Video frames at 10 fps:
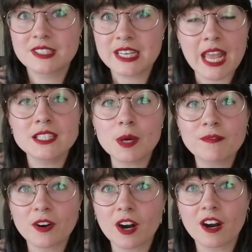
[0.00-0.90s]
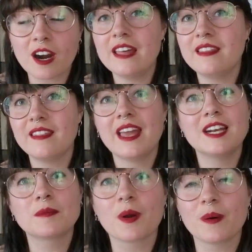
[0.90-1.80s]
stands up for her and then they
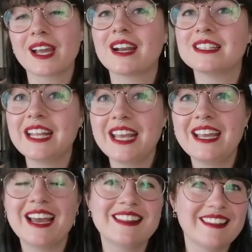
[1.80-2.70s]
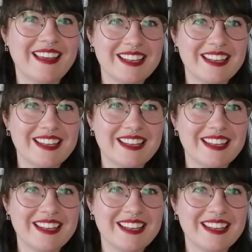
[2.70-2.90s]
end up going on a date and then